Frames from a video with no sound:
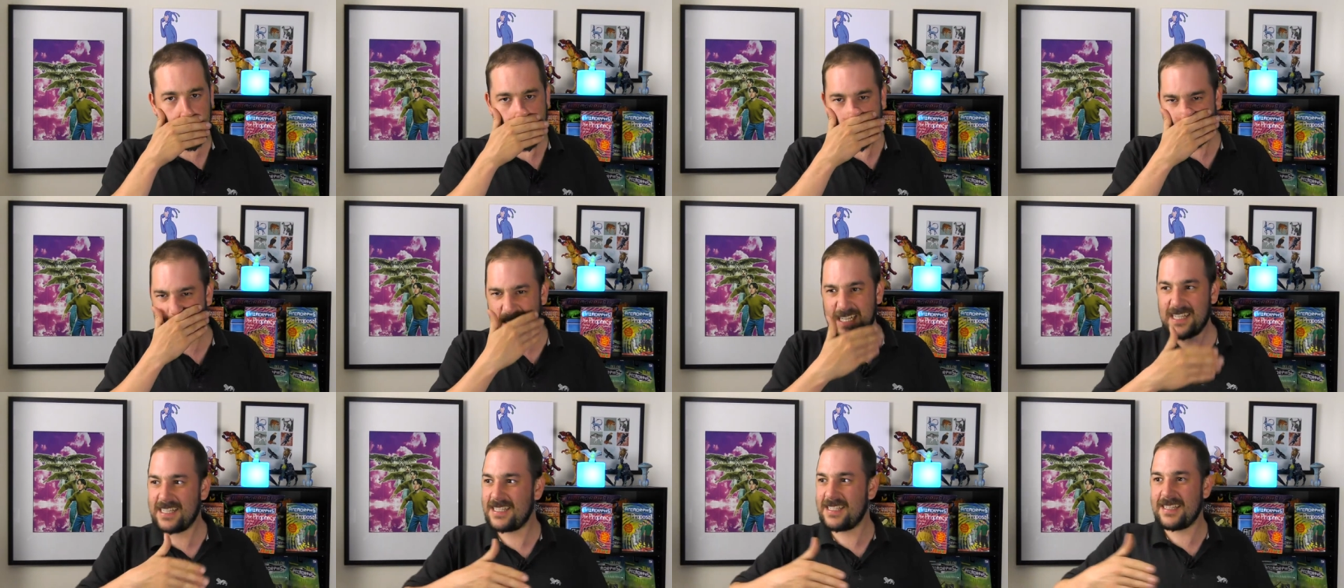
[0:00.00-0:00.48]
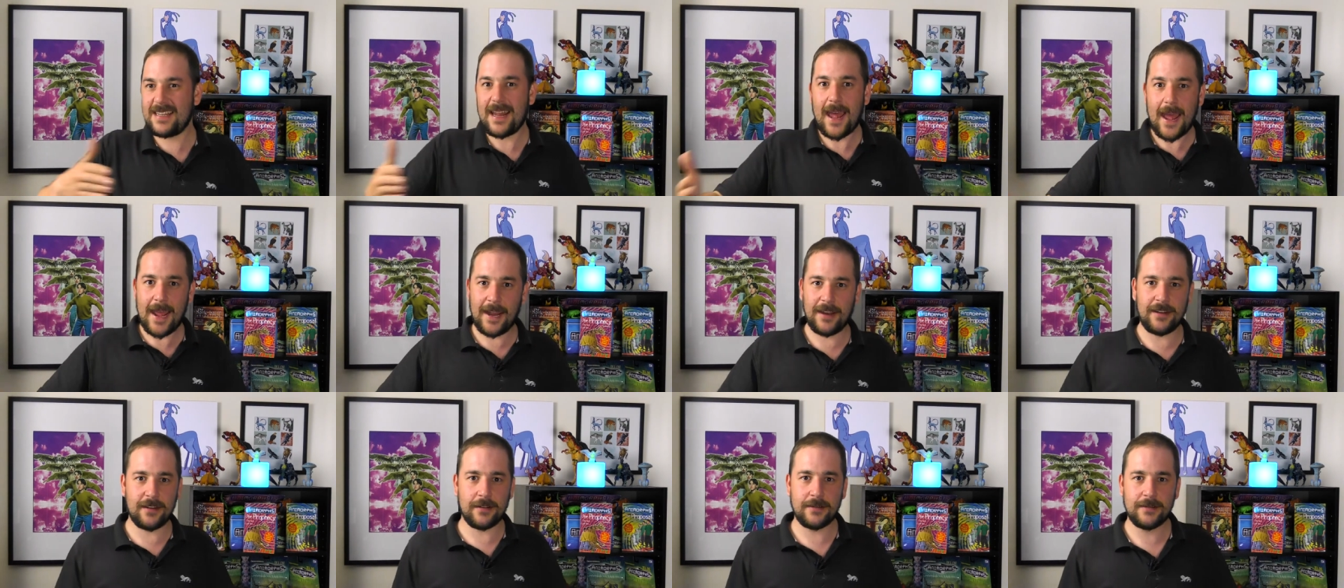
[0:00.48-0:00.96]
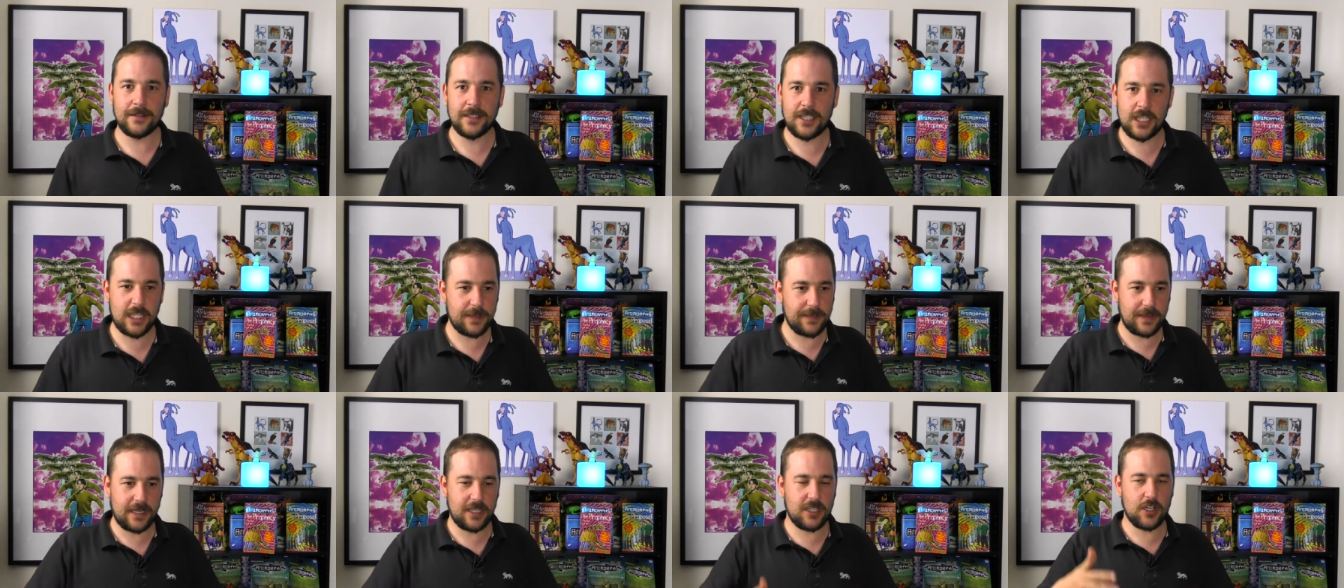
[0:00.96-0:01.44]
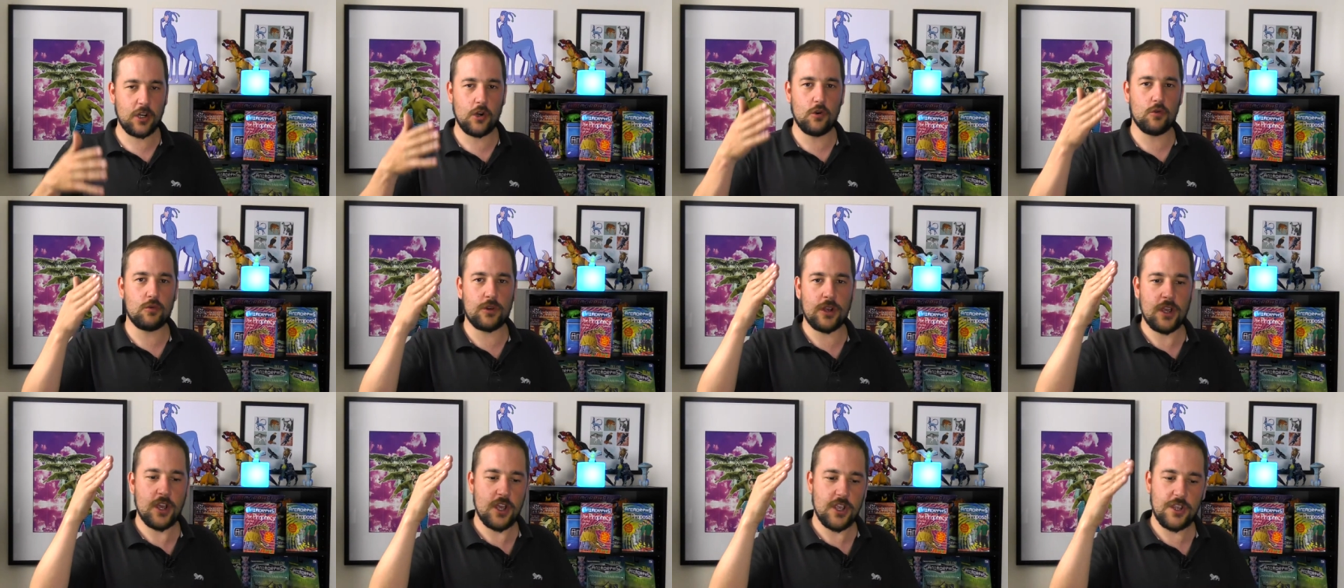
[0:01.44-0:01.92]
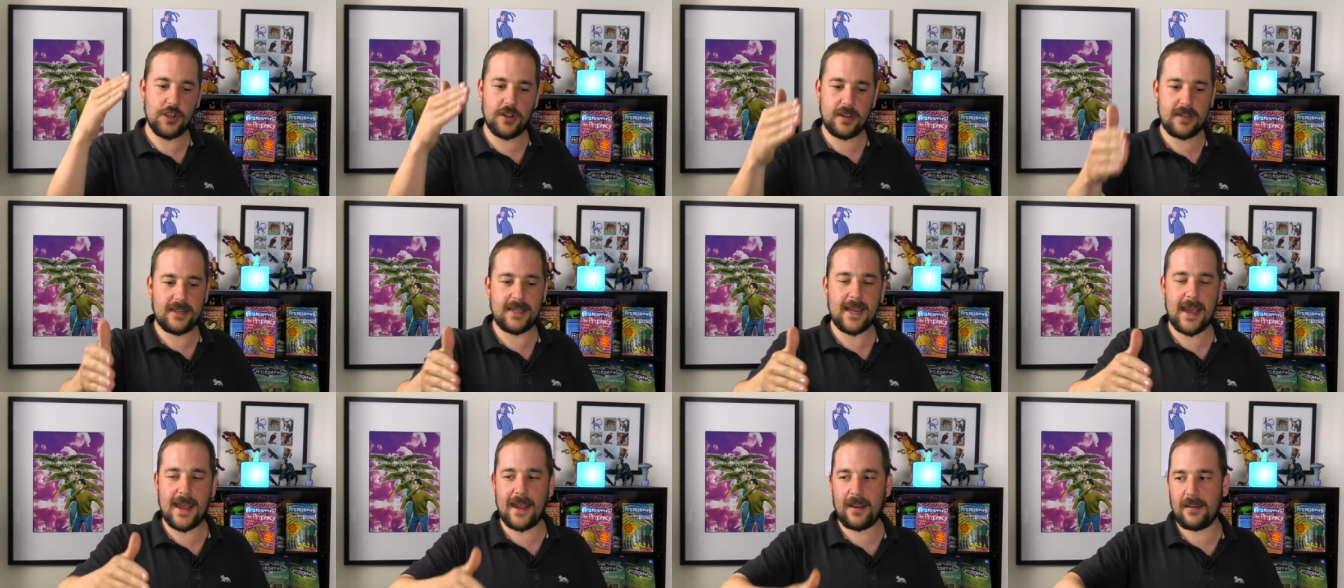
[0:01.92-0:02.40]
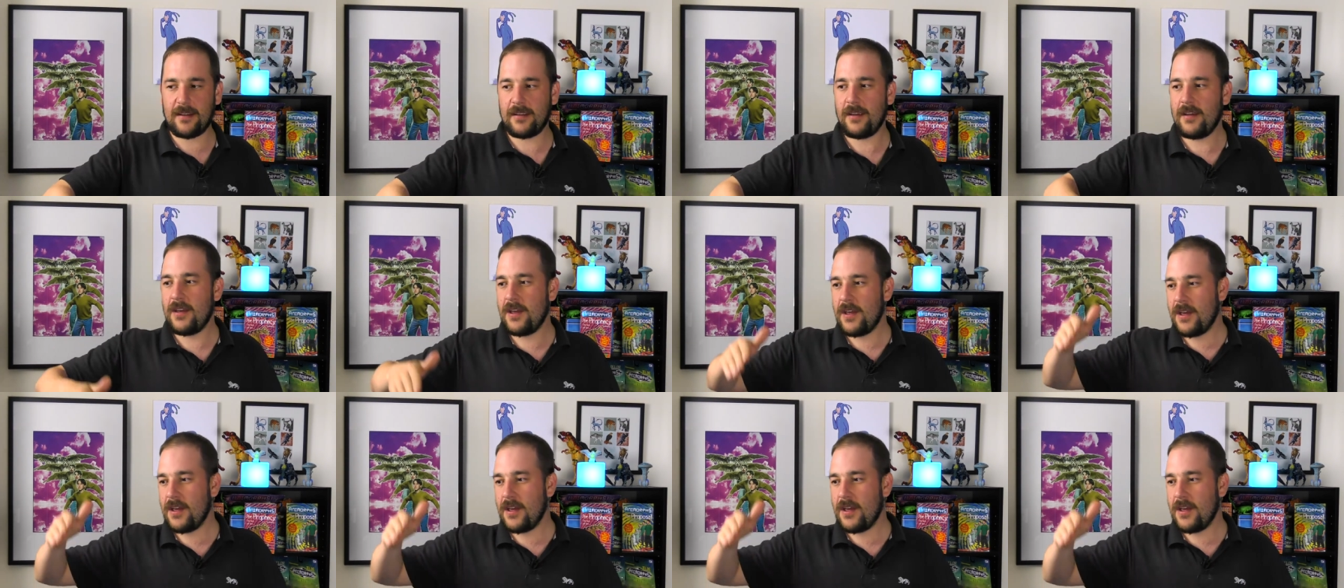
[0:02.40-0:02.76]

She's dead. She's been told, you're dead.